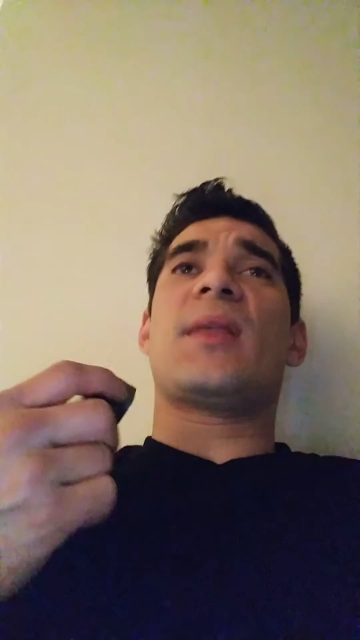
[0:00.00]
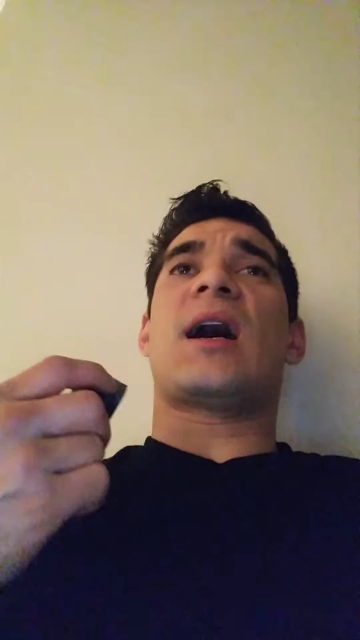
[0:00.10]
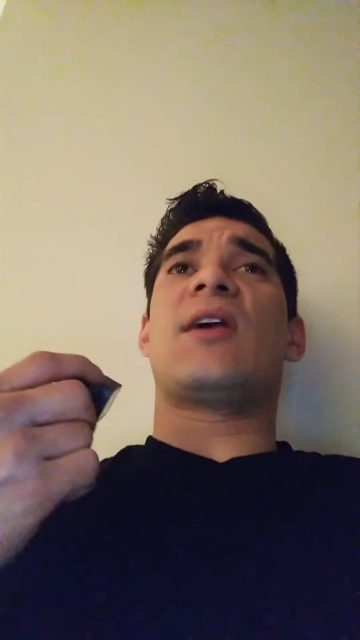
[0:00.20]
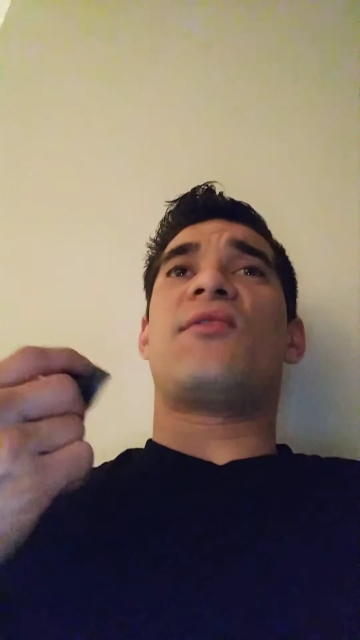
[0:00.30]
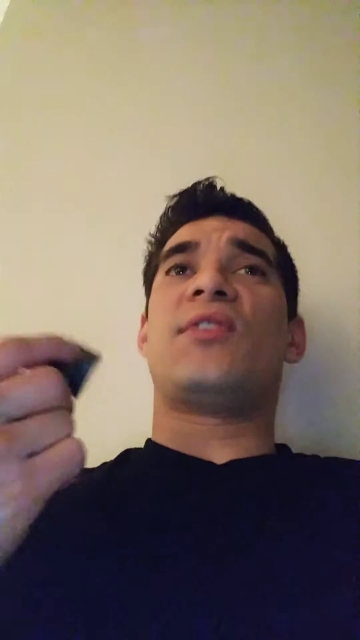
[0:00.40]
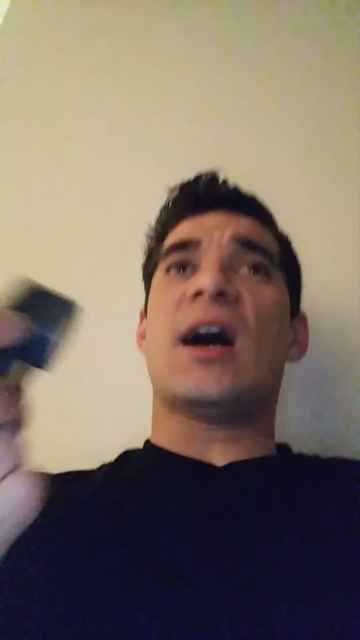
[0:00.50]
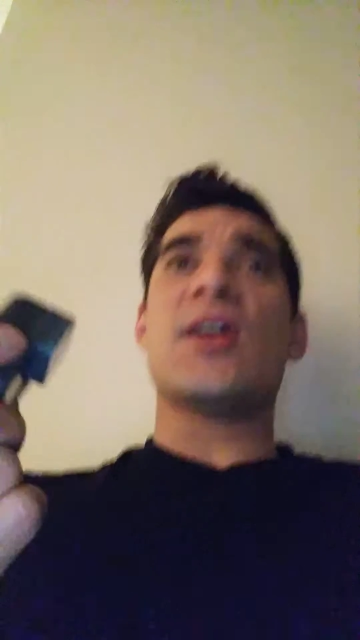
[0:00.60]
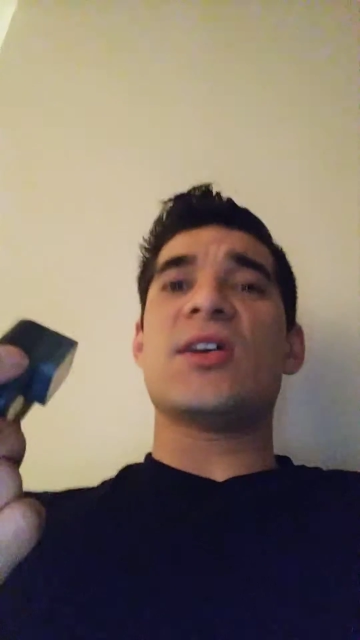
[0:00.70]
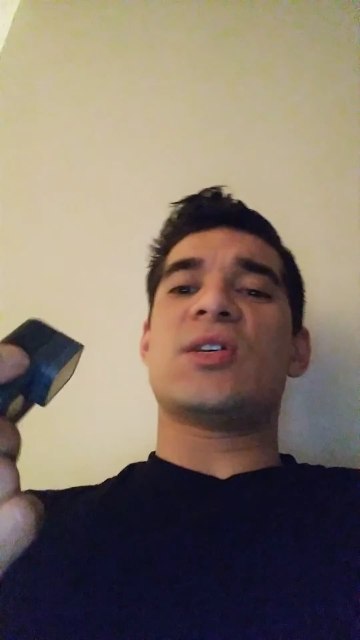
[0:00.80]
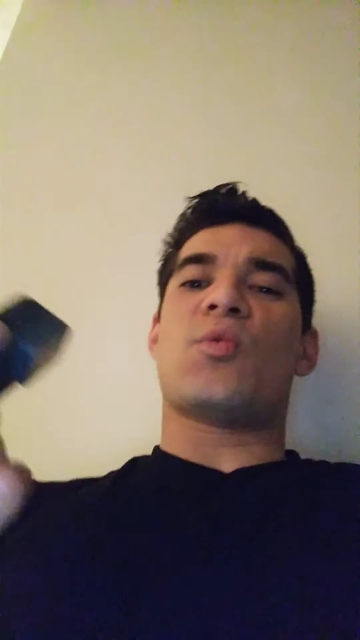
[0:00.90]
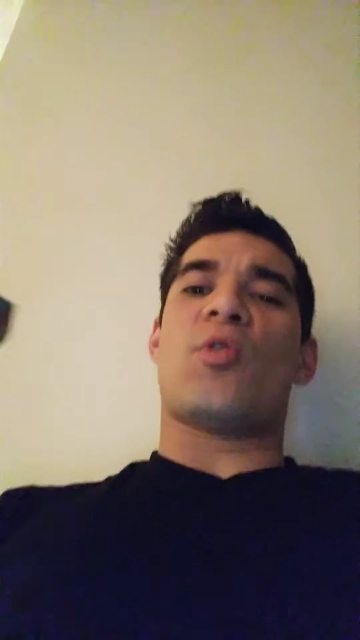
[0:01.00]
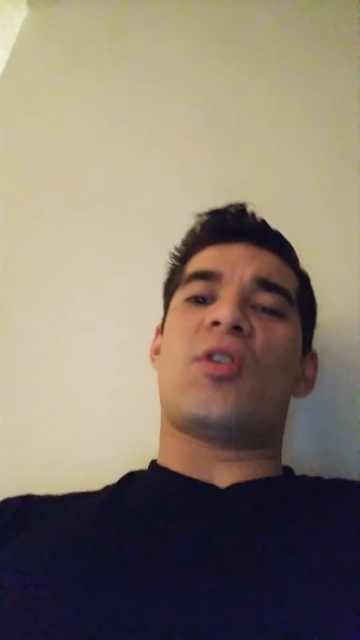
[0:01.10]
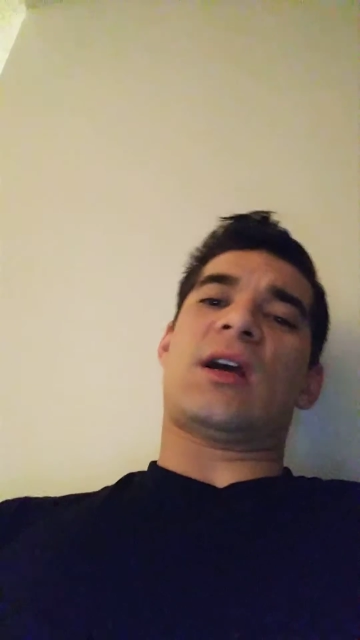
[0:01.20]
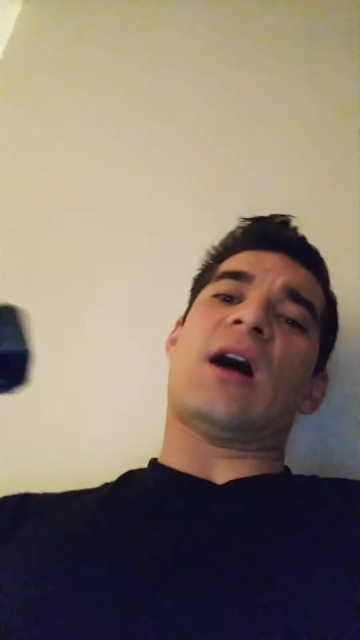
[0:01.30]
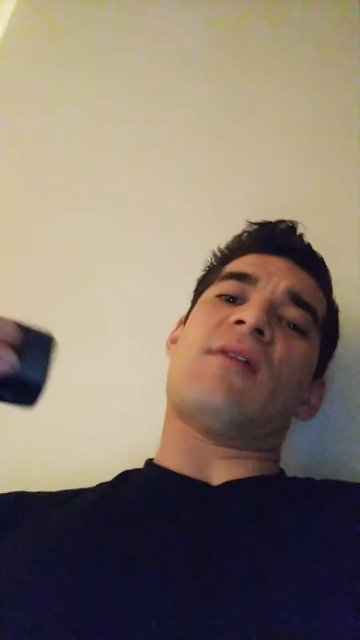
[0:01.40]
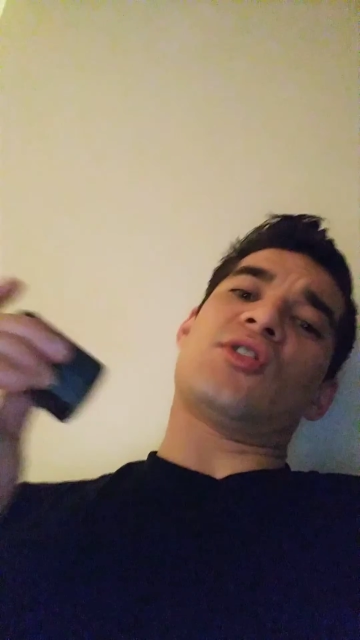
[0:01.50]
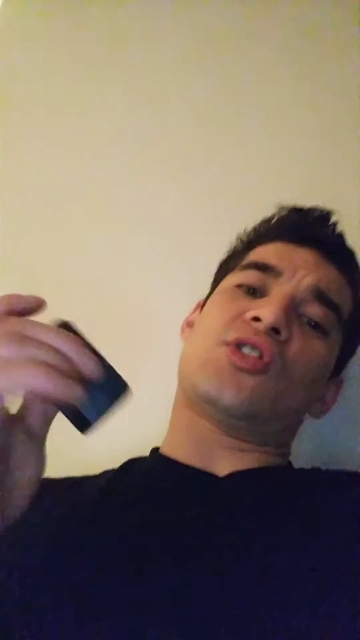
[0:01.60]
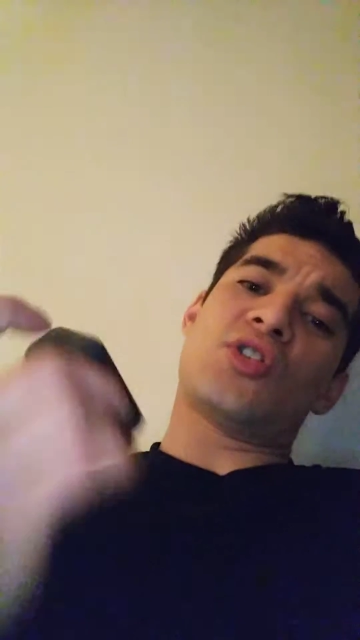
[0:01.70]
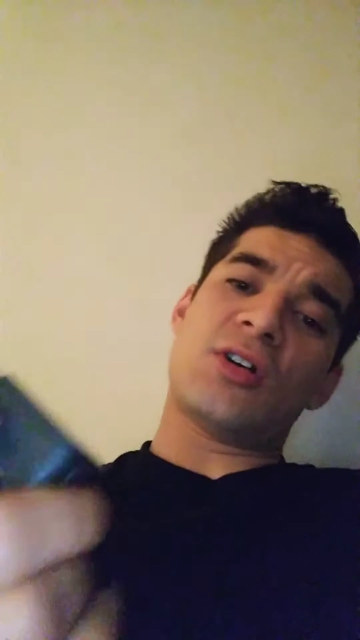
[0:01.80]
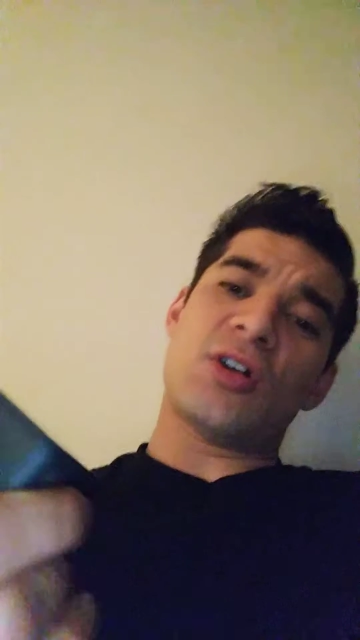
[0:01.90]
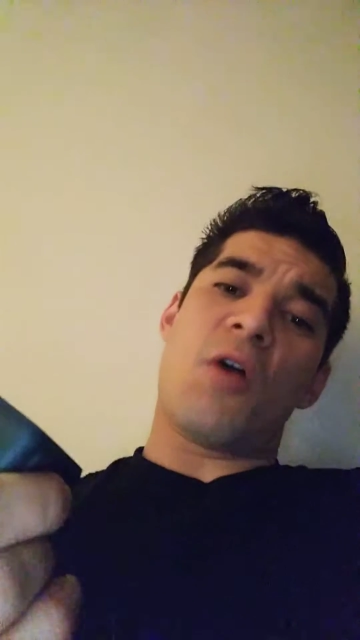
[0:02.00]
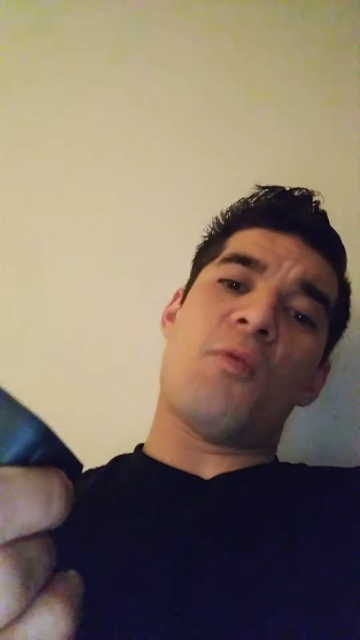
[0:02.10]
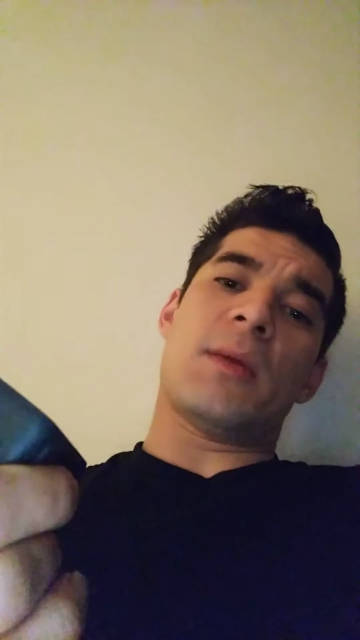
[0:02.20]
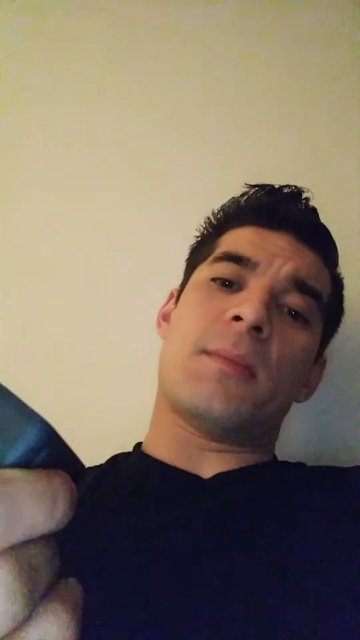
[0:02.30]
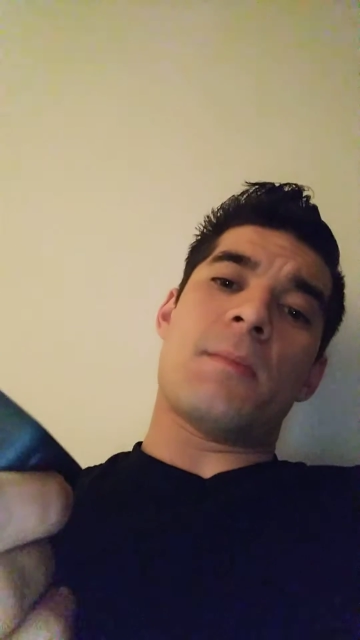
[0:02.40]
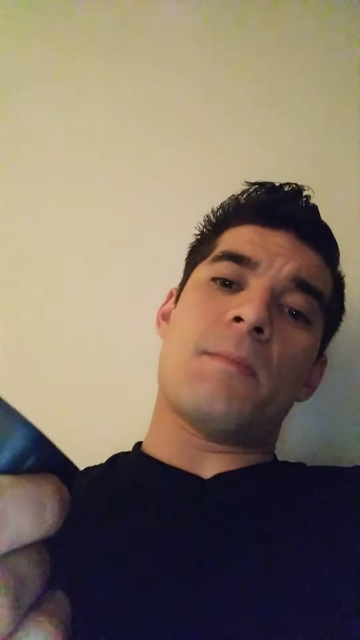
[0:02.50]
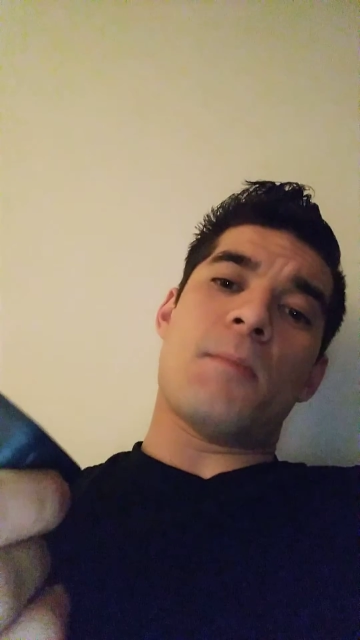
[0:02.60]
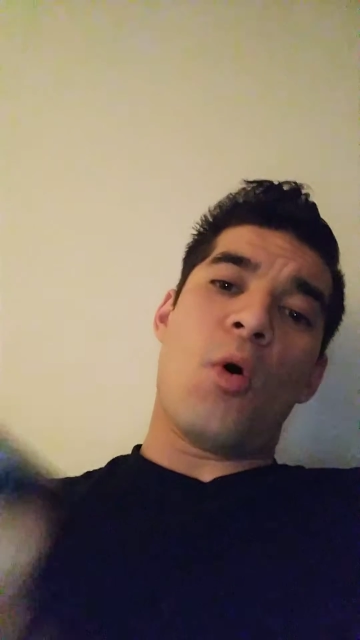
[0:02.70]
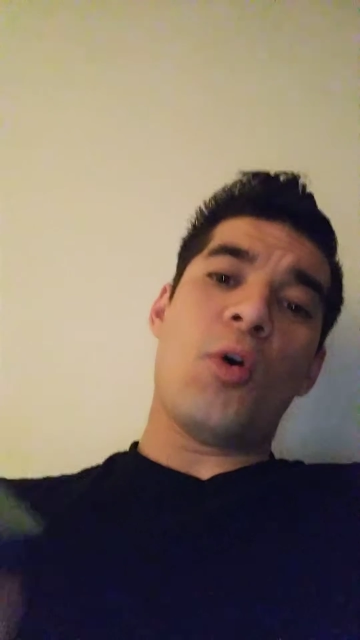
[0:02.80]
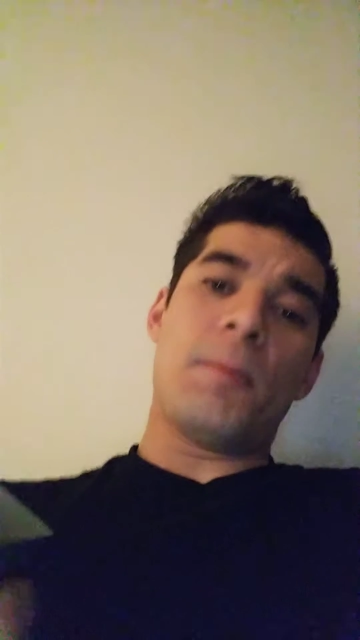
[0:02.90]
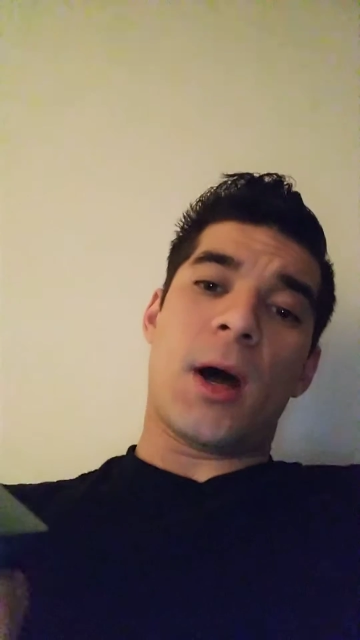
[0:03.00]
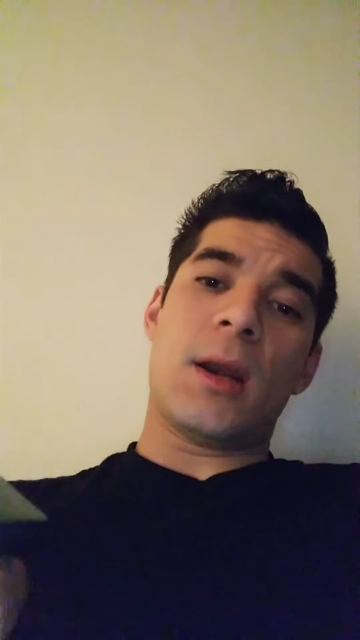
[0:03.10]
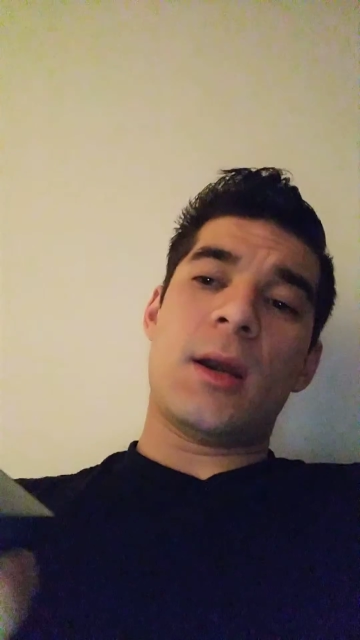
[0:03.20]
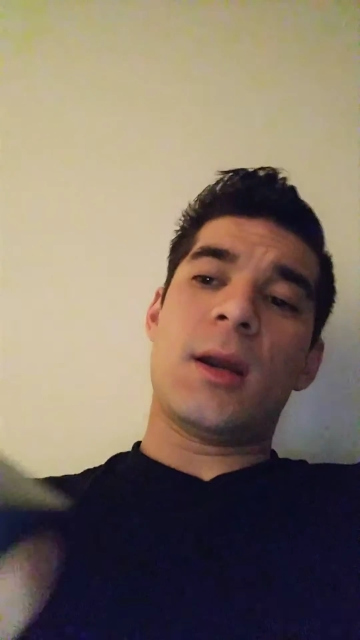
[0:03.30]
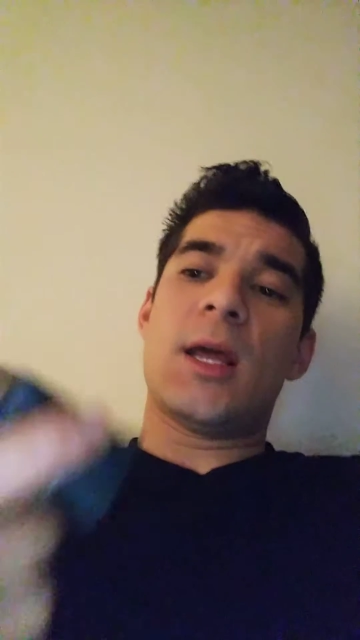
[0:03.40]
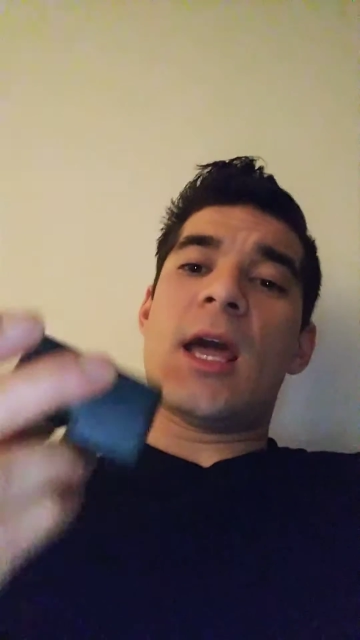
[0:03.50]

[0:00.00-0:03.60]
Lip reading: And if that doesn't work, I have to turn on with a mode button,